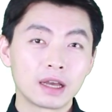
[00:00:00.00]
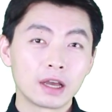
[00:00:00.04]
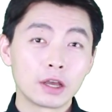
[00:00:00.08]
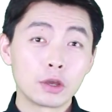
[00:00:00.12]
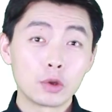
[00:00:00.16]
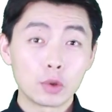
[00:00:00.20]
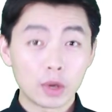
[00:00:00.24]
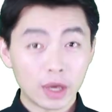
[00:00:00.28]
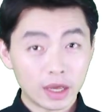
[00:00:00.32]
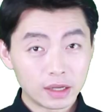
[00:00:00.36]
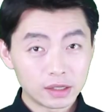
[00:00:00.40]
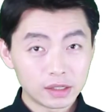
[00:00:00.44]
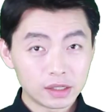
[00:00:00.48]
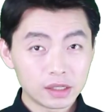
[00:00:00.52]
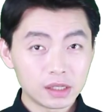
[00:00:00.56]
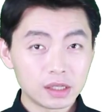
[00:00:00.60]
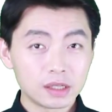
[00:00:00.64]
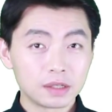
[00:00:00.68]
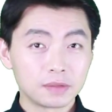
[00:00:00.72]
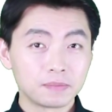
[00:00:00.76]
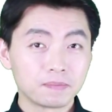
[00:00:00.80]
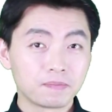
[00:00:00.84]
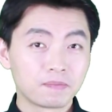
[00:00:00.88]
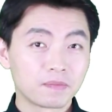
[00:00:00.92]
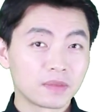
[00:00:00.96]
You can
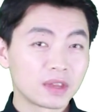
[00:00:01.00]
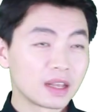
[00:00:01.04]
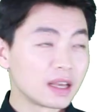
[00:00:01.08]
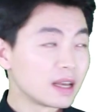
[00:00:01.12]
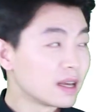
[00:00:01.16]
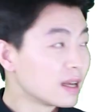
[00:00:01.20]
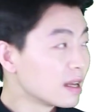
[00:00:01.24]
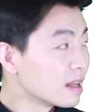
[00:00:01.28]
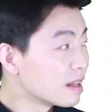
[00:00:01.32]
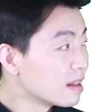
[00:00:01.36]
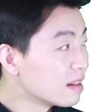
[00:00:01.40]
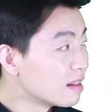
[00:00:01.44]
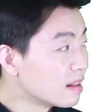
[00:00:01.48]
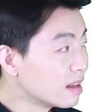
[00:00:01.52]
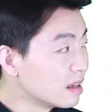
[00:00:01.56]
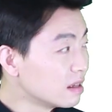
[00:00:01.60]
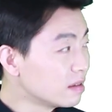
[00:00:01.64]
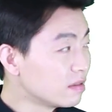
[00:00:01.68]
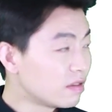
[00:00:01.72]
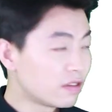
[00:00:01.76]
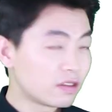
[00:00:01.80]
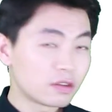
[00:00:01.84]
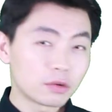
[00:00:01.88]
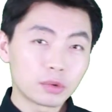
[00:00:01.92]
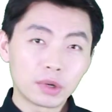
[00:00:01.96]
see
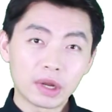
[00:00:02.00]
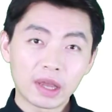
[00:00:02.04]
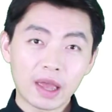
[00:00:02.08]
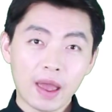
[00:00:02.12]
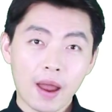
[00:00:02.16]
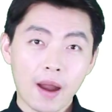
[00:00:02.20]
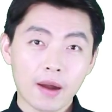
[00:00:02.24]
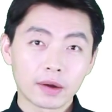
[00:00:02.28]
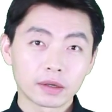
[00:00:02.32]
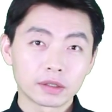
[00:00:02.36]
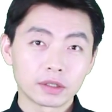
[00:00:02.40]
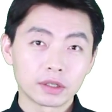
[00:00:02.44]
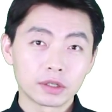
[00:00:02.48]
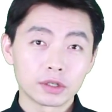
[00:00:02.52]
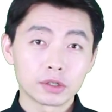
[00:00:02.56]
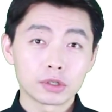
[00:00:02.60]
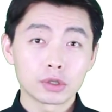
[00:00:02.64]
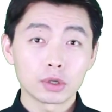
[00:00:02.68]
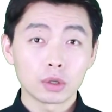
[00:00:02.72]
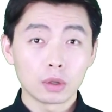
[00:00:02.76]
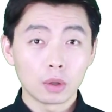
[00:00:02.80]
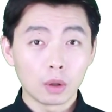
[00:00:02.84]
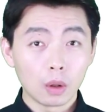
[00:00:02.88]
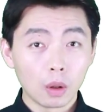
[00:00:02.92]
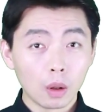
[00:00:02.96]
these 3 characters